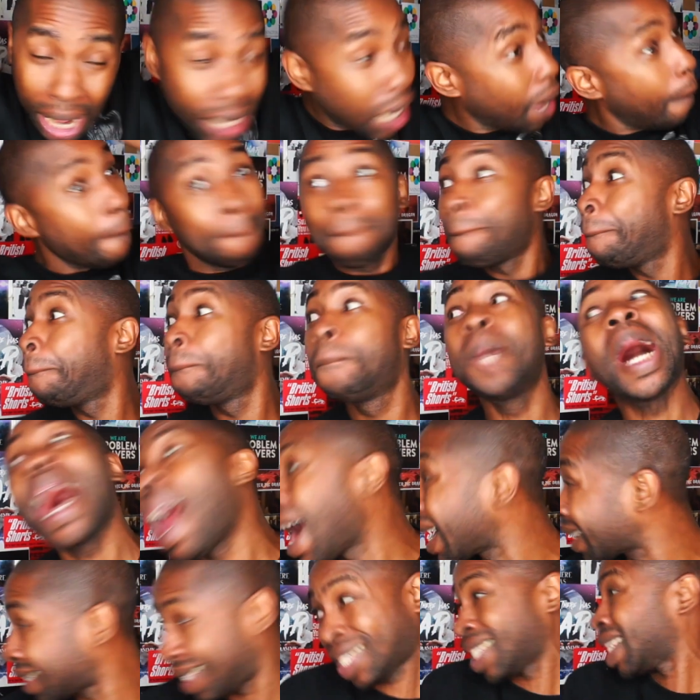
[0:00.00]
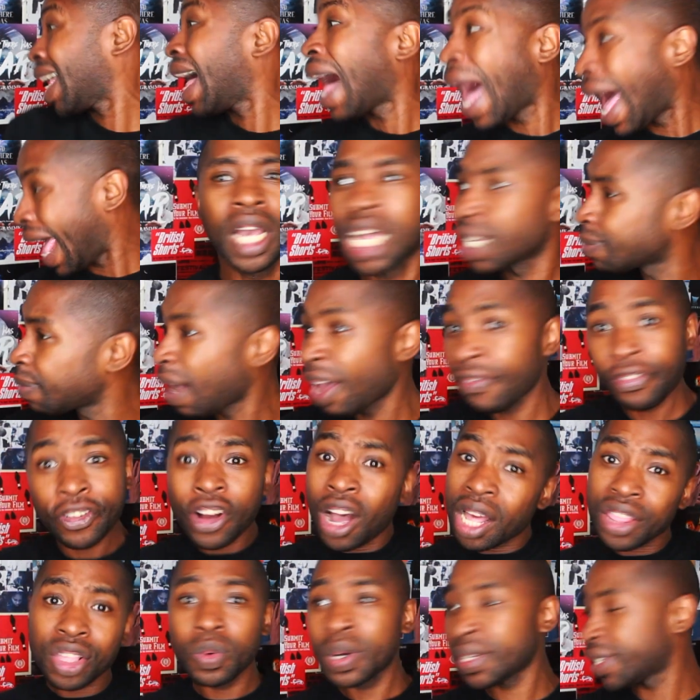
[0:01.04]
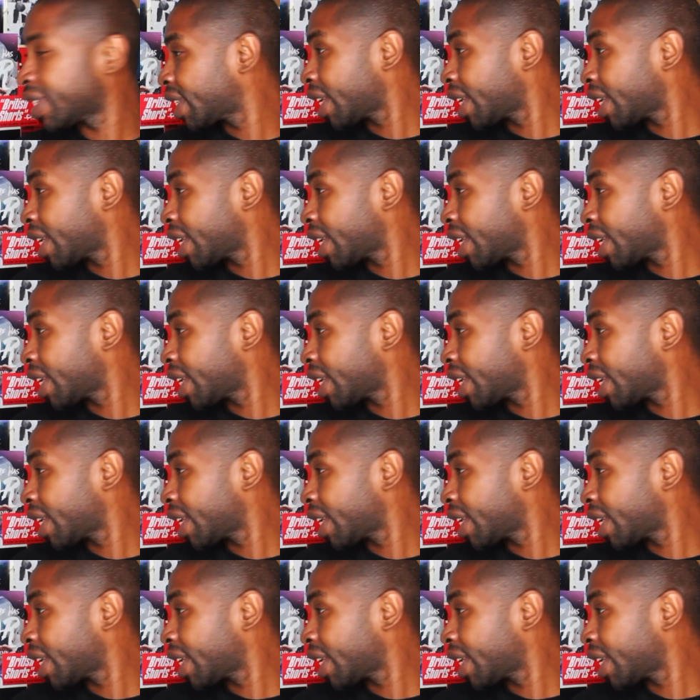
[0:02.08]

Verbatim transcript: what a box! As my father would